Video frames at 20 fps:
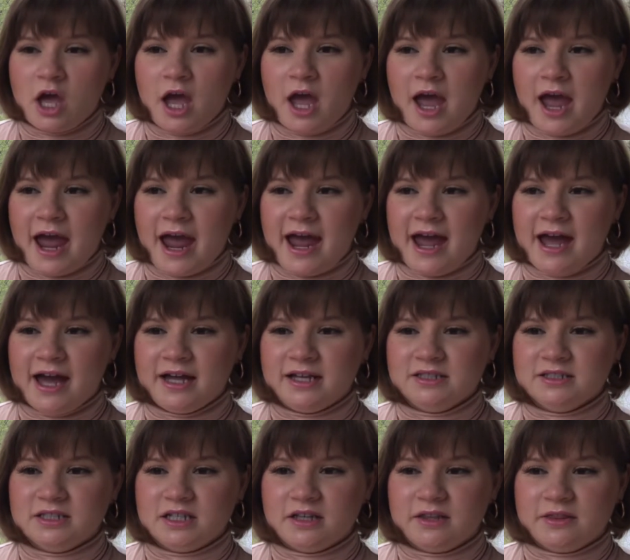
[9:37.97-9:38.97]

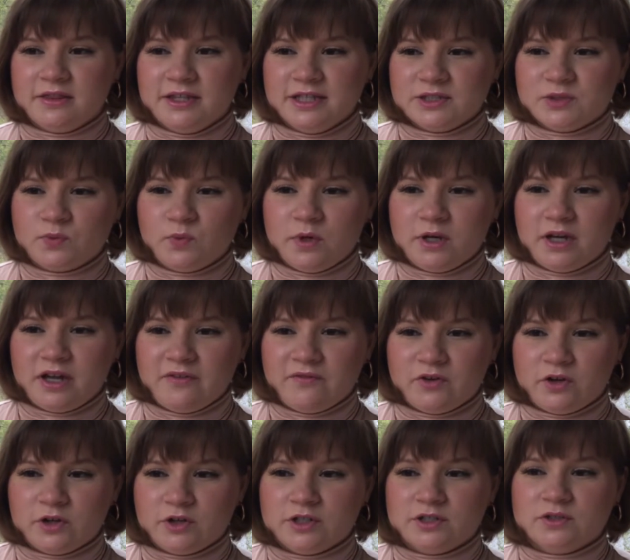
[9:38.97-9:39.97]
And this one I've
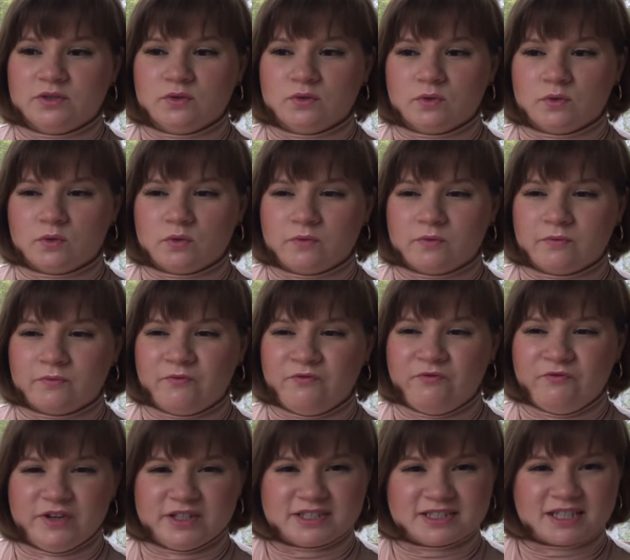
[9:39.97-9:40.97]
heard
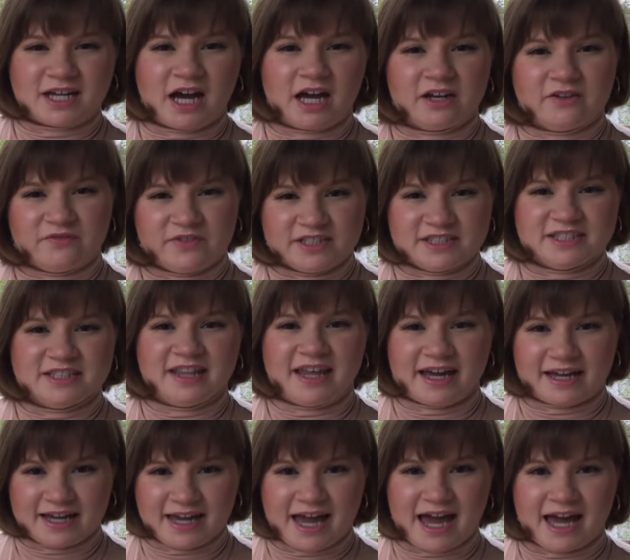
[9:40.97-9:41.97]
fits kind of into
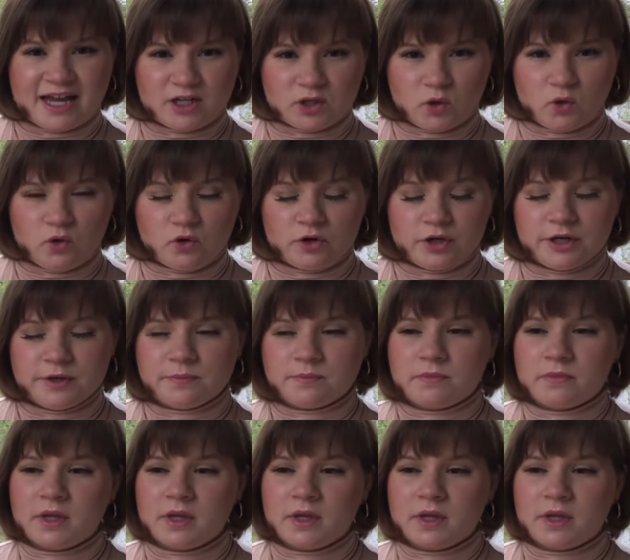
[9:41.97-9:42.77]
that category.